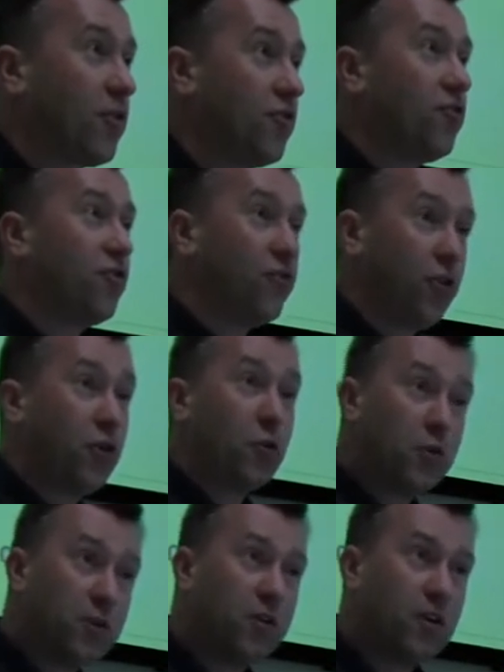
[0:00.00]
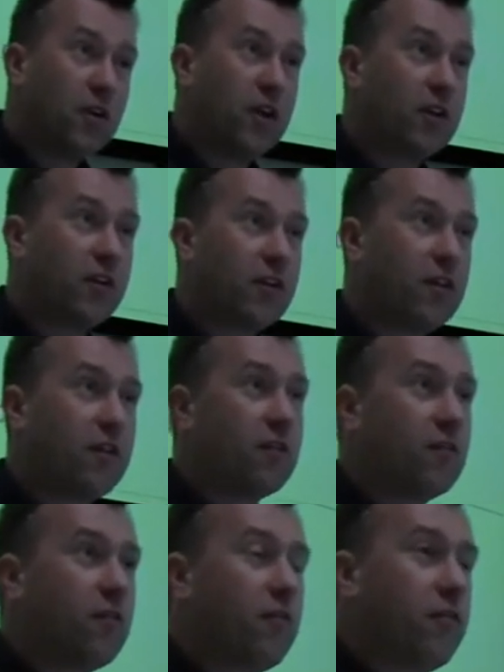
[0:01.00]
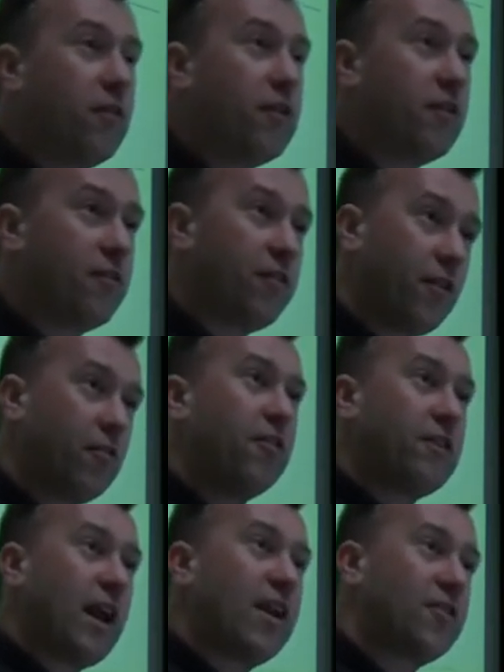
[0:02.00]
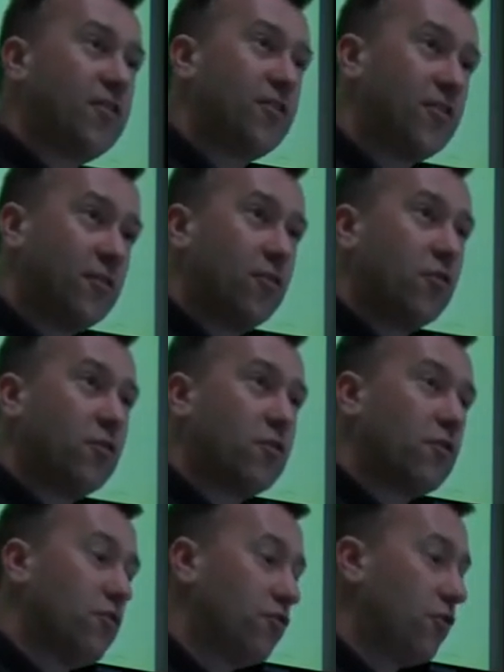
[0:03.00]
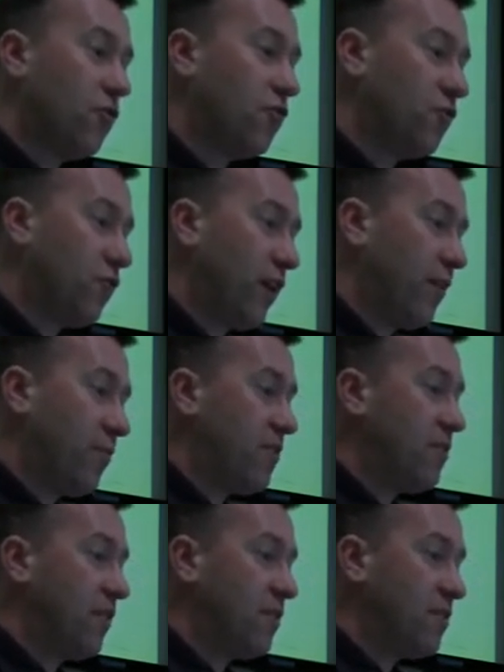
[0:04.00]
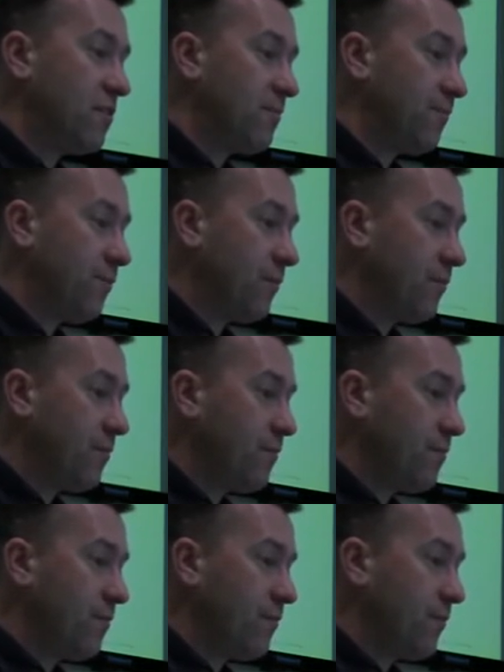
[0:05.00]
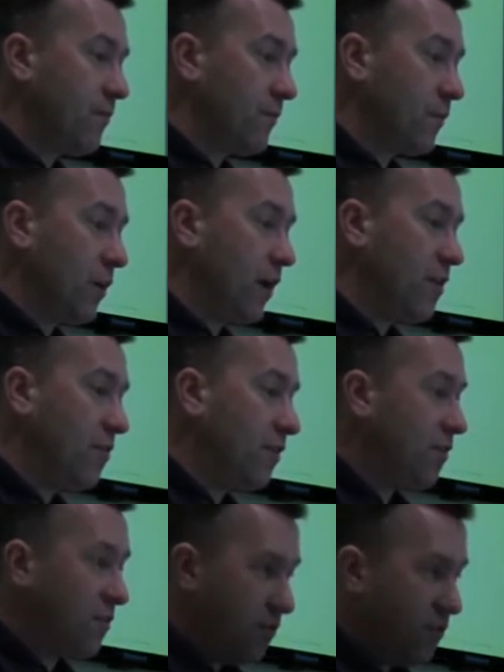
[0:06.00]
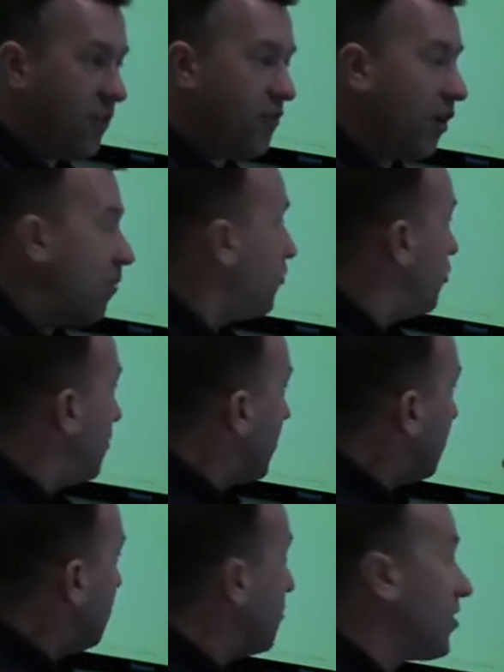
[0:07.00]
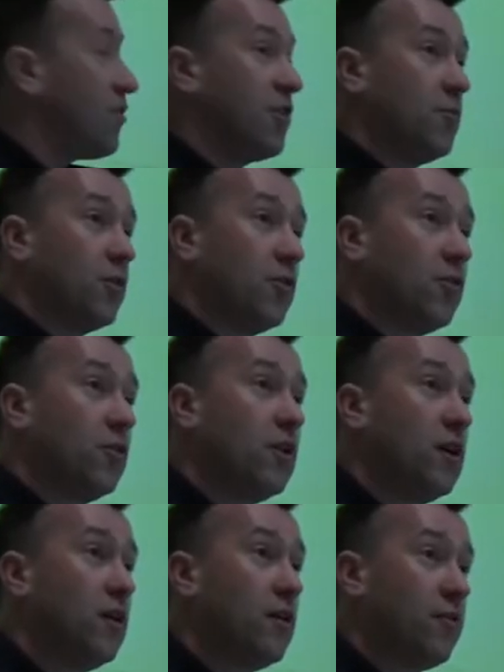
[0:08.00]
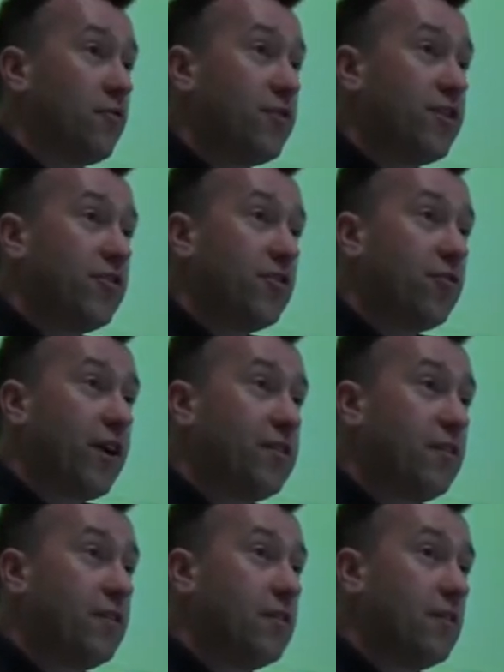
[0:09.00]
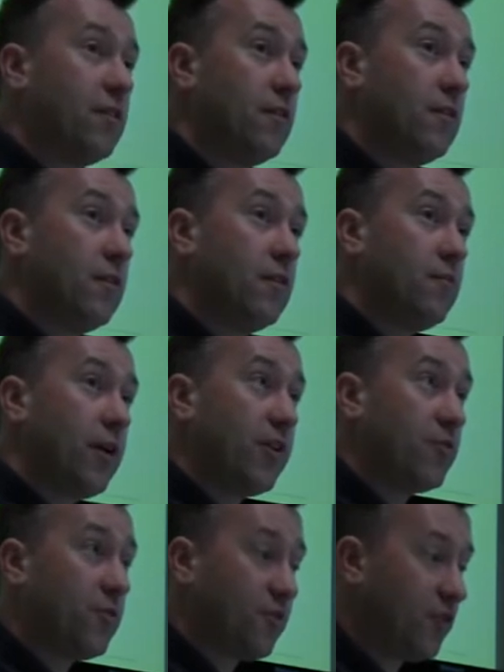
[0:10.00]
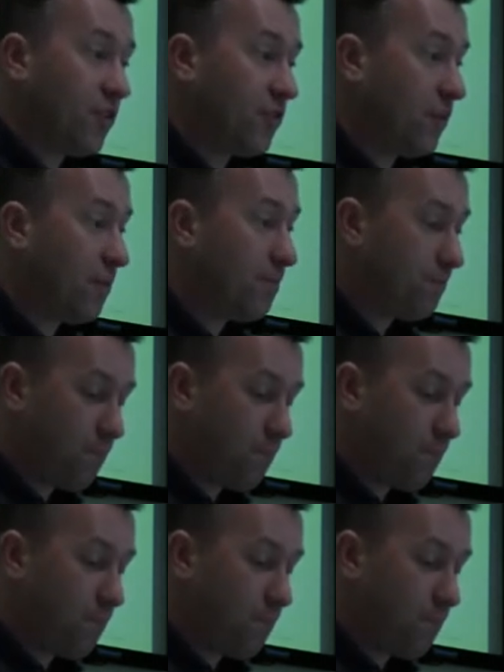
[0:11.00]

what you should do in a, in a, in a thorough analysis of your controls for that business. Okay, so it's an example, but it's pretty typical for an integrated management system.